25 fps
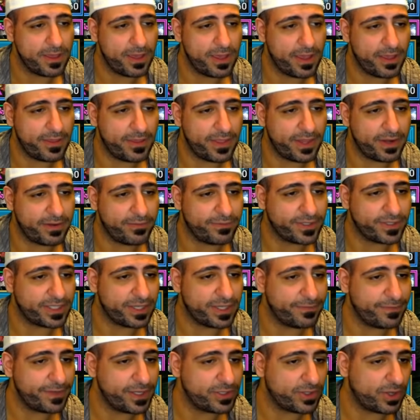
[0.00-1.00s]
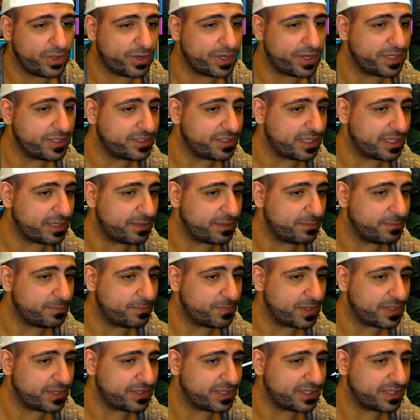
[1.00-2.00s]
And then if Siphi is on his team,
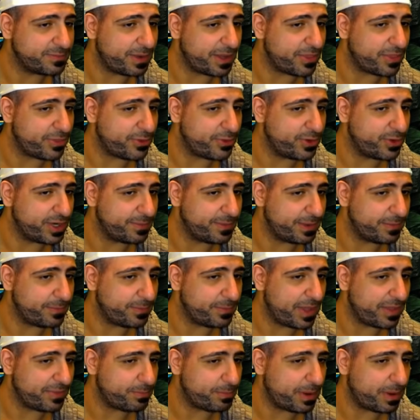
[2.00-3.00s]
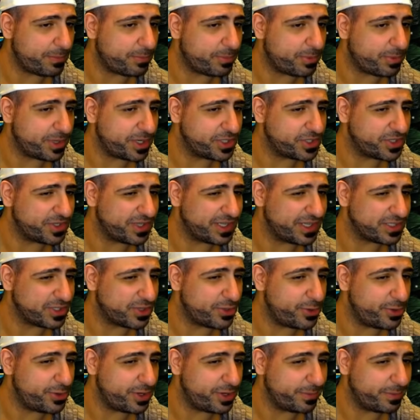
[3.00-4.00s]
it says by 30, but I'm pretty sure that's
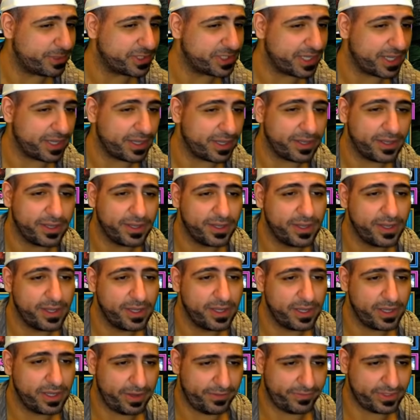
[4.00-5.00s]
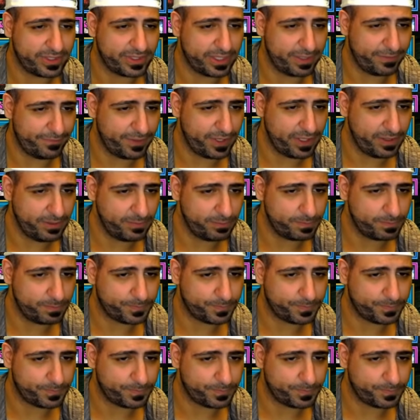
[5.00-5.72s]
30%. If Siphi,